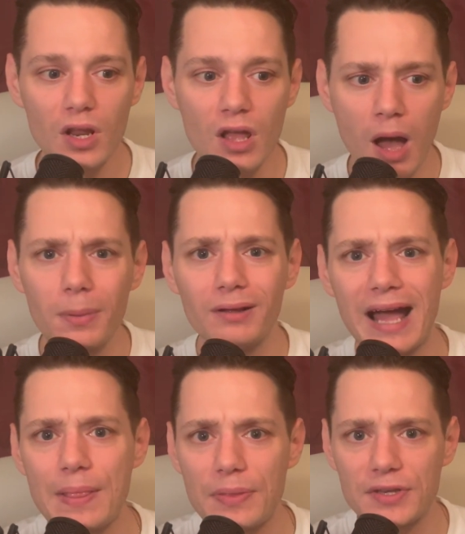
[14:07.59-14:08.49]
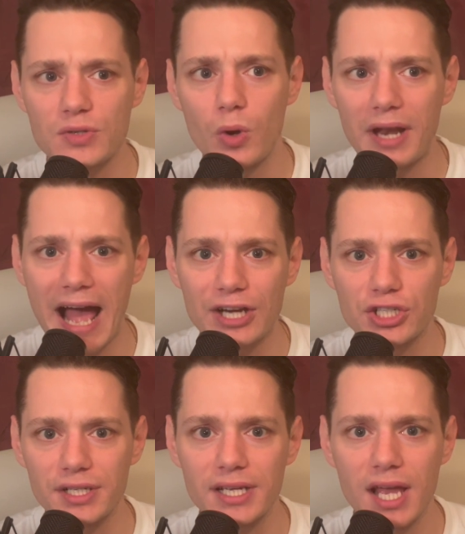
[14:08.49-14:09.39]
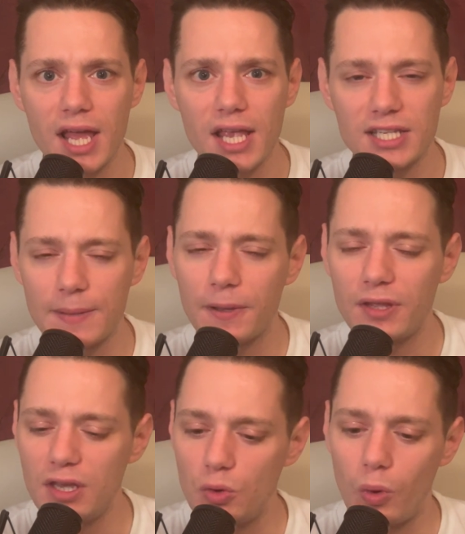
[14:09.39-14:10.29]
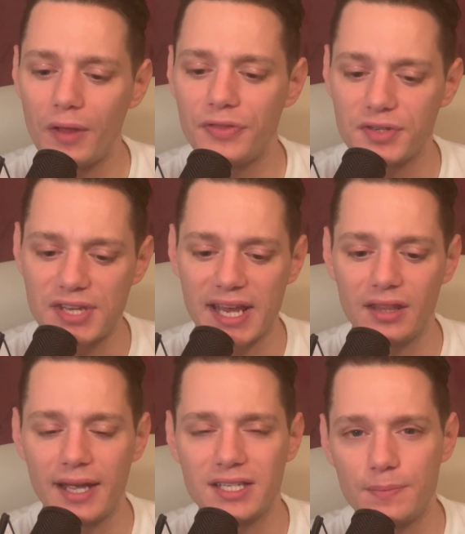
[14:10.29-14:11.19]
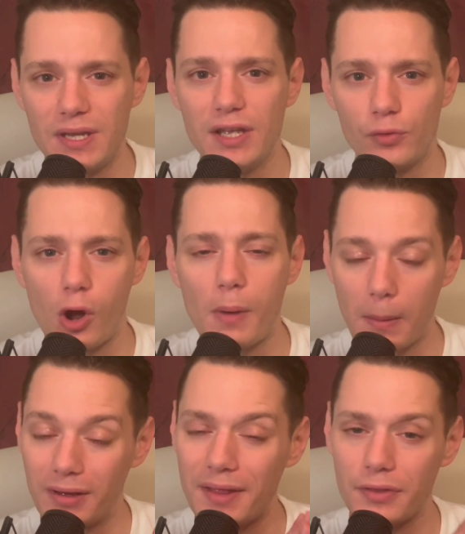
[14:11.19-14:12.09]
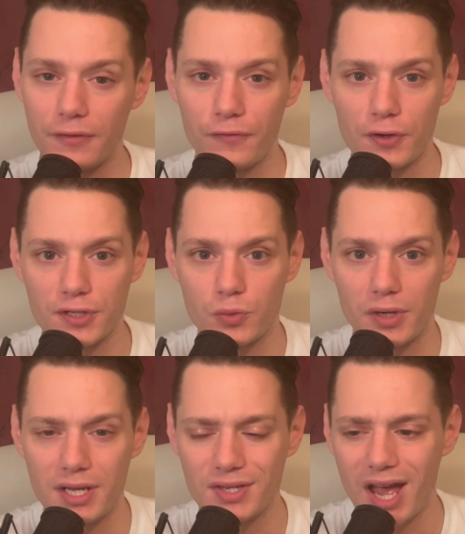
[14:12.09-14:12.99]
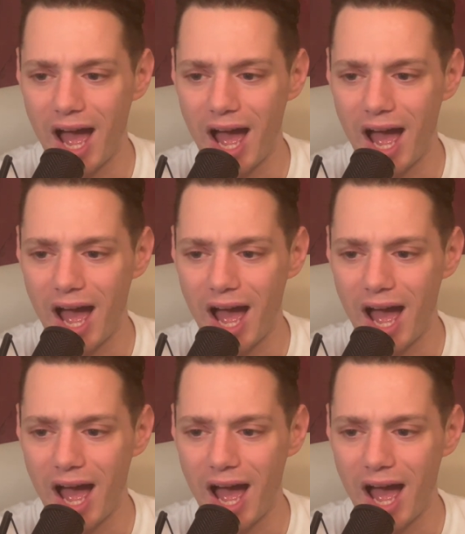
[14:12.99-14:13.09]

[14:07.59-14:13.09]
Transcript: I'm glad that this one actually, typically you want the second leg to be in Rome. I'm glad that the first one is.